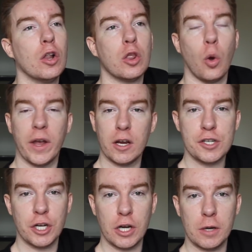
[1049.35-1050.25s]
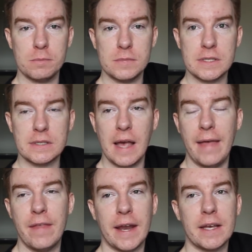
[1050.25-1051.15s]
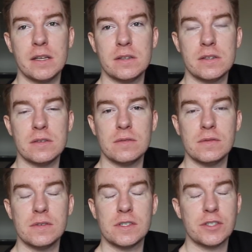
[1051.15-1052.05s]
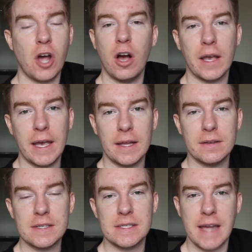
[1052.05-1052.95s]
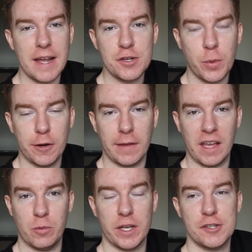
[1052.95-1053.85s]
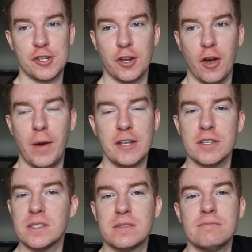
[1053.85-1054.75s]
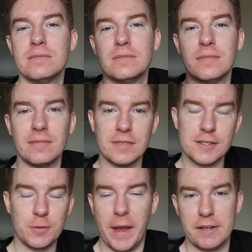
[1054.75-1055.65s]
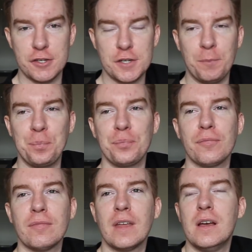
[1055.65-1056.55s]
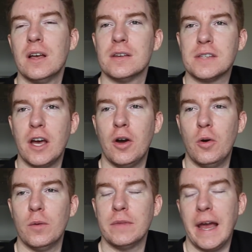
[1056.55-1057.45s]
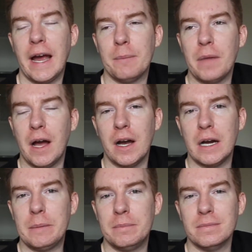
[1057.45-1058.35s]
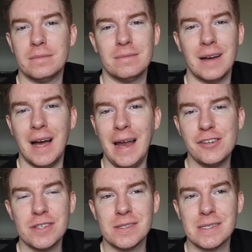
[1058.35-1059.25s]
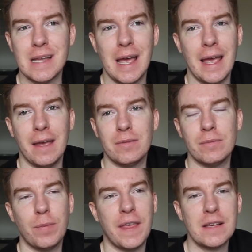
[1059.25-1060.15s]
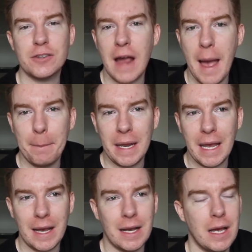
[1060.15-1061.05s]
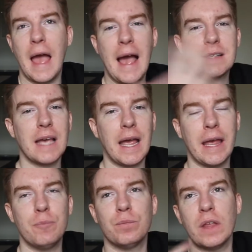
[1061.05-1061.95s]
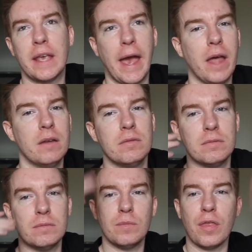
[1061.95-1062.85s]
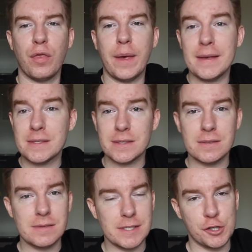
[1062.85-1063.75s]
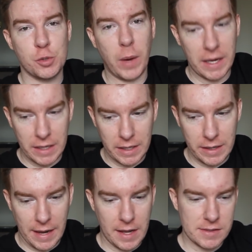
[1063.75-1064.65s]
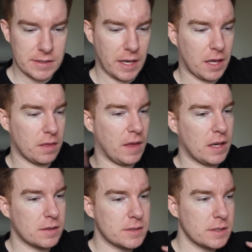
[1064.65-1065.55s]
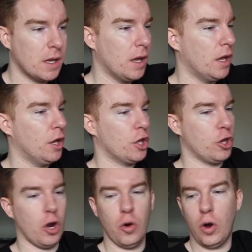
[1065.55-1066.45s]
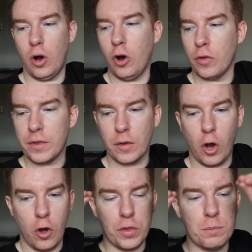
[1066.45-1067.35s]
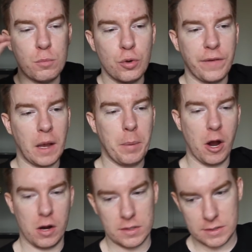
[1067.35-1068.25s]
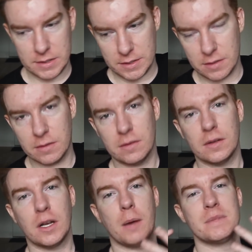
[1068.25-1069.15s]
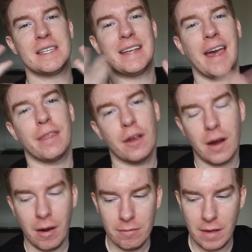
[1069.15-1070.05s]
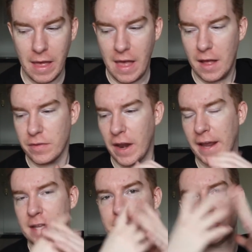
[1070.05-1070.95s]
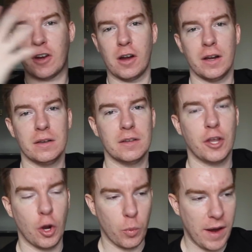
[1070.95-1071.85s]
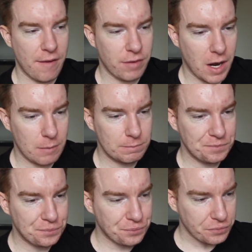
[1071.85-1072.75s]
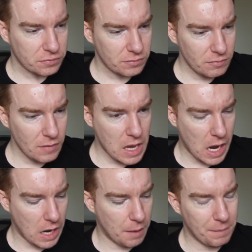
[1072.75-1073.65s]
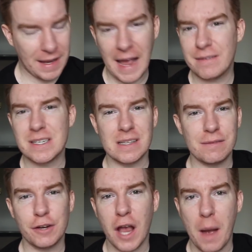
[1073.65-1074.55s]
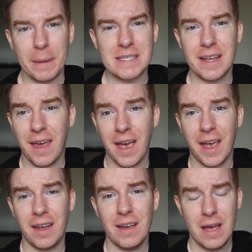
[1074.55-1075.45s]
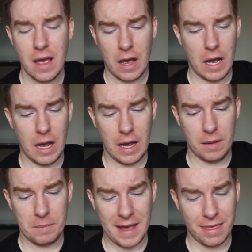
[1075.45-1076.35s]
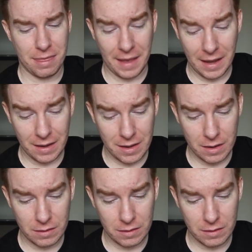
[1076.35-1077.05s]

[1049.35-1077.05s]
lawyer terms, and then I can talk in Stan Twitter language, you know? I just switch. So, yeah. Um, I just, it, things are happening. As I get this situated and as, like, things, you know, all the all the moving parts come together, then I can start, you know, whatever. Um, like, I have a delivery coming today. Um, I think,